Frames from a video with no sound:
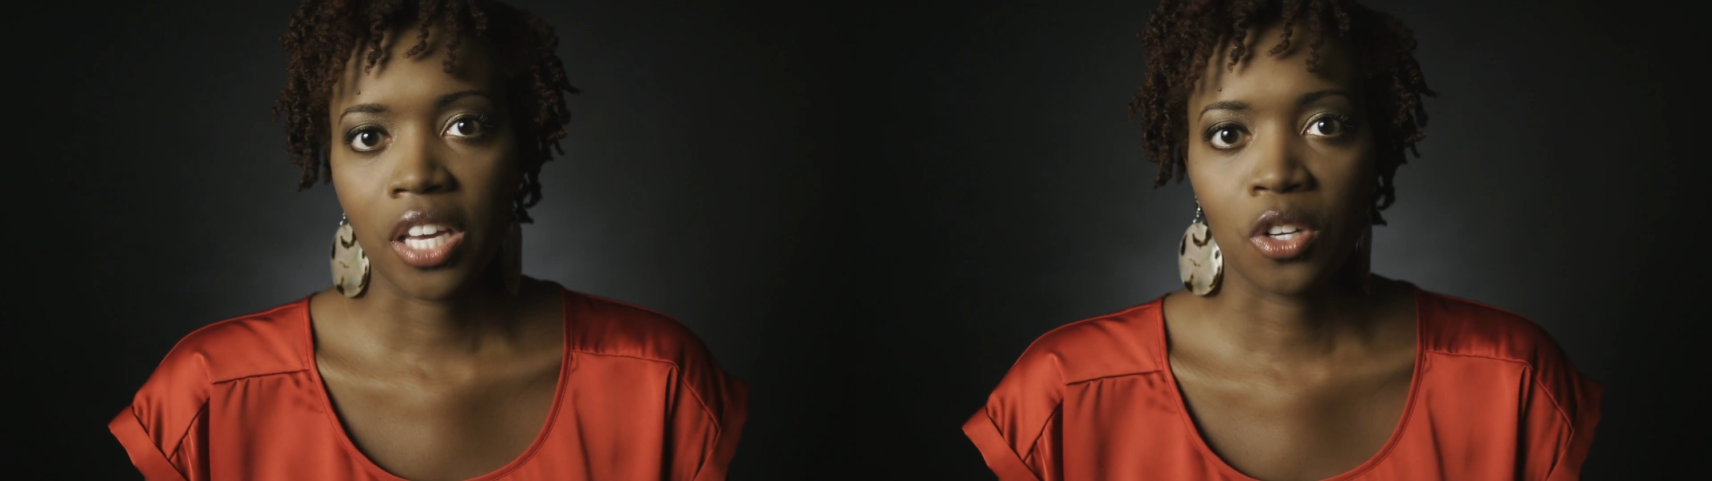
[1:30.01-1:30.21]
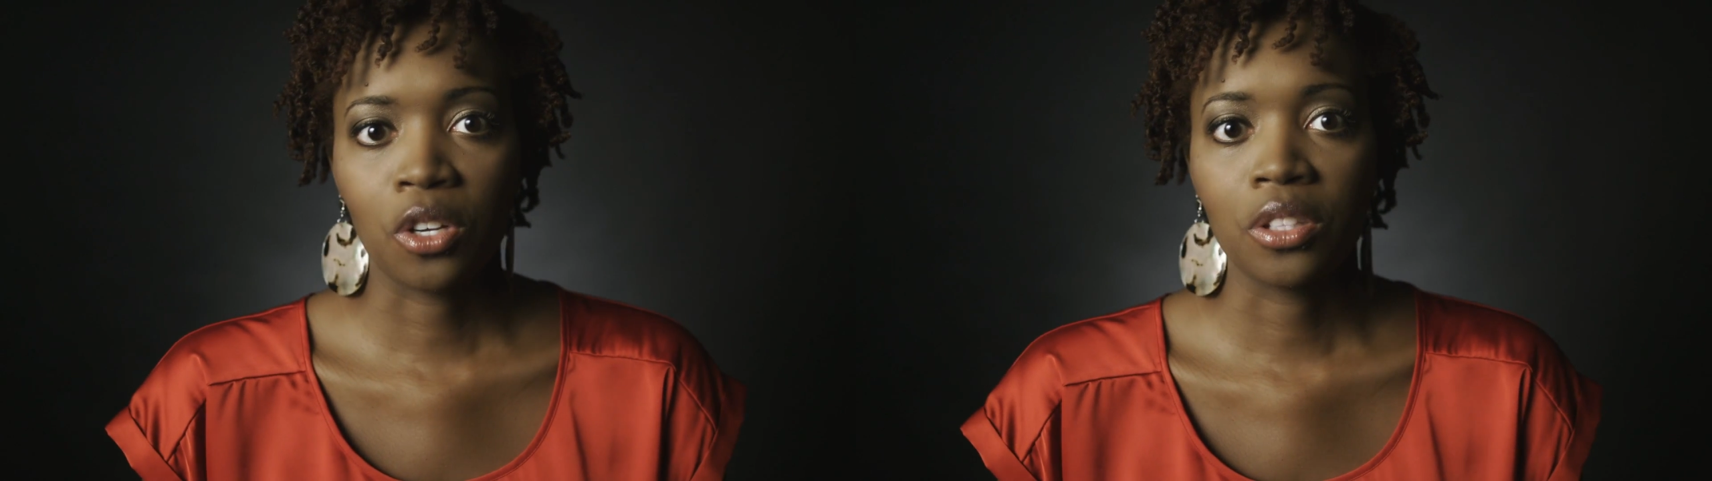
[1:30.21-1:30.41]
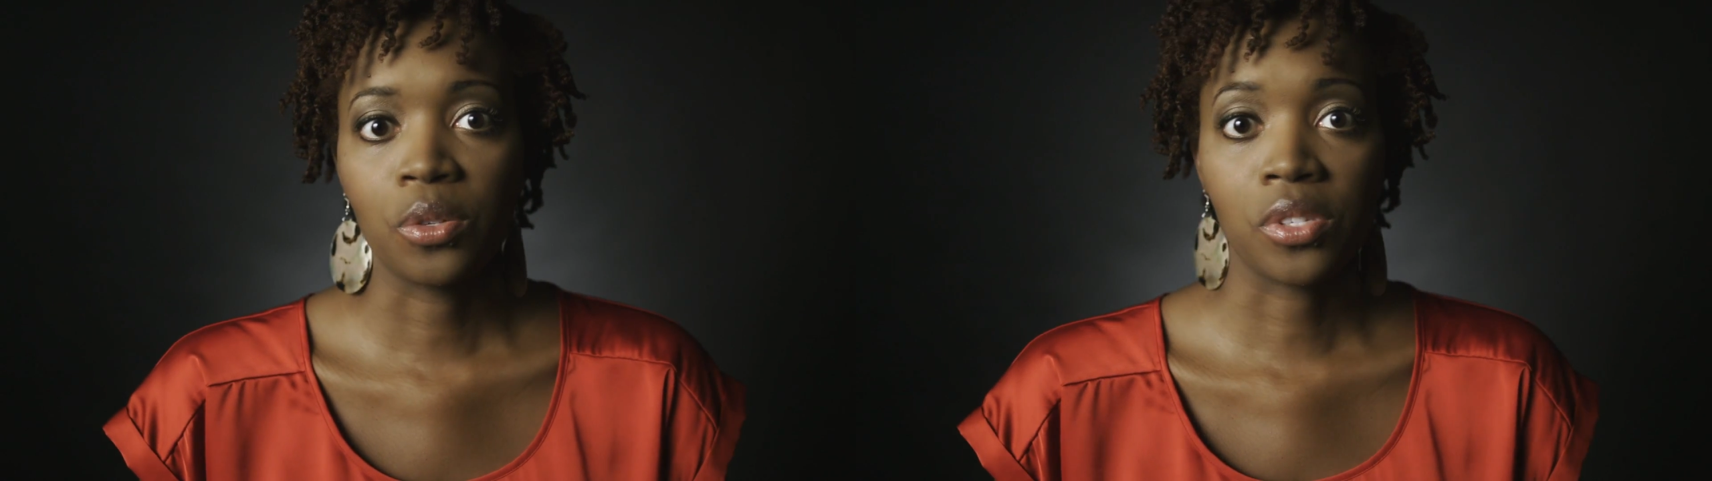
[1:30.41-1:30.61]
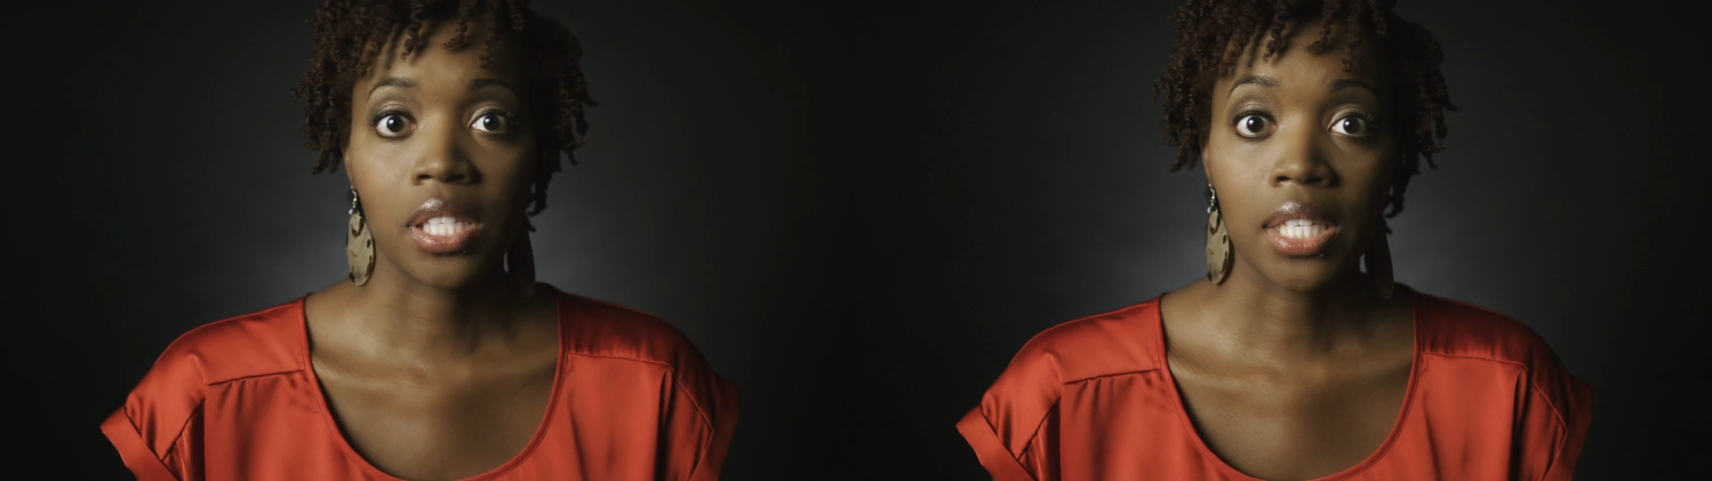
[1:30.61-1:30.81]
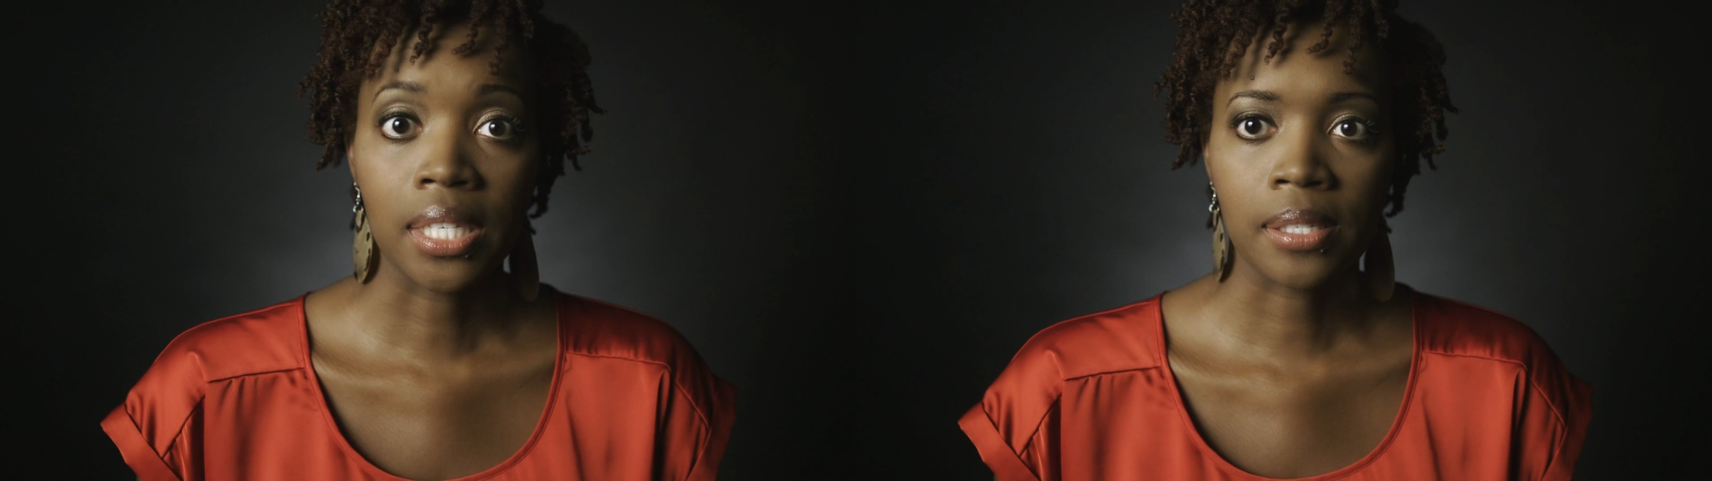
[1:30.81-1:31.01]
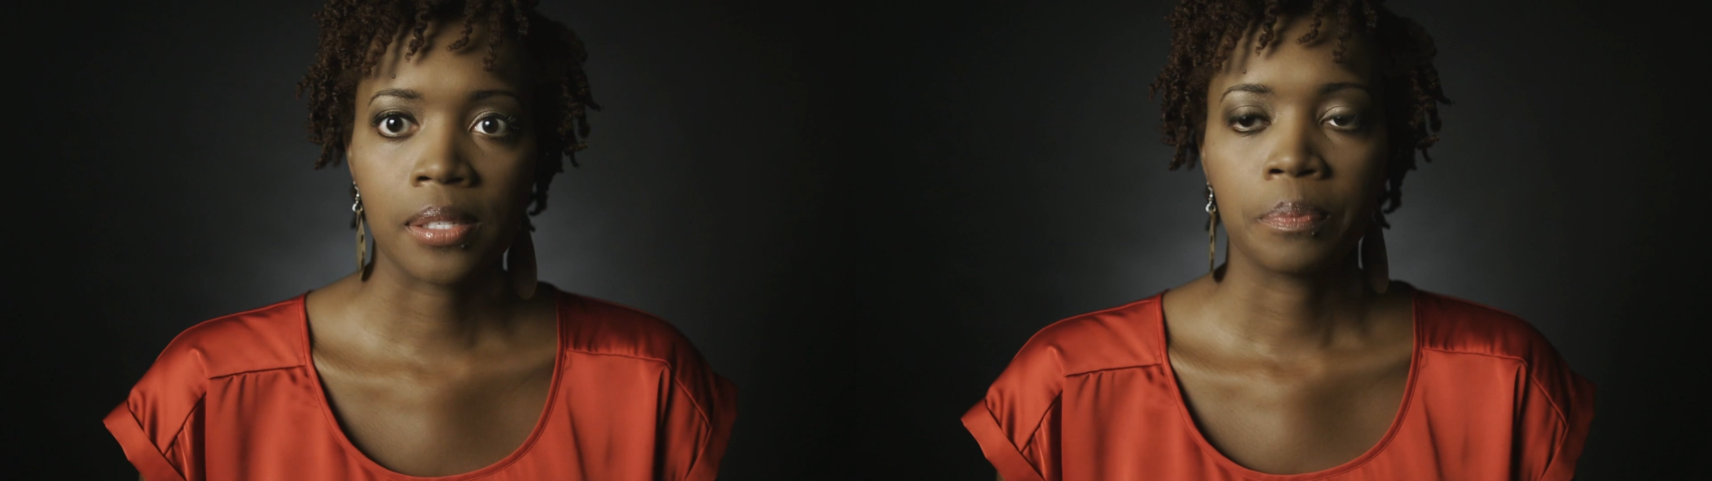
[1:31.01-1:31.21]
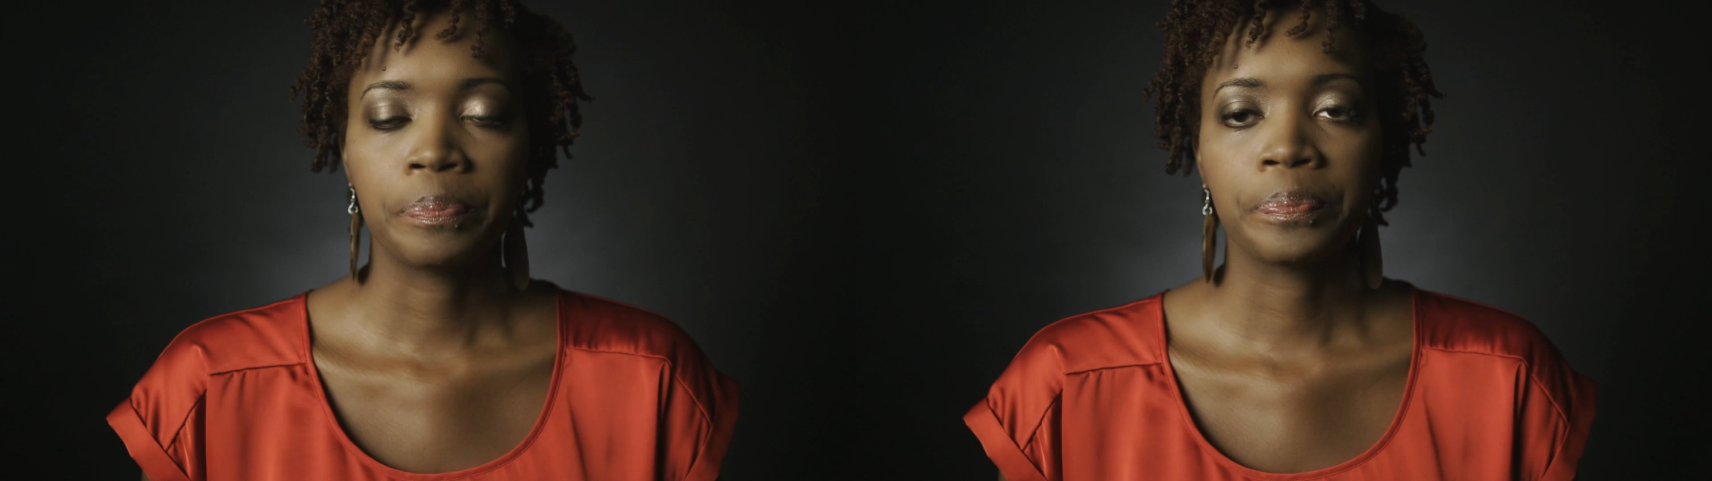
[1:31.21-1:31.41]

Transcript: had all those things.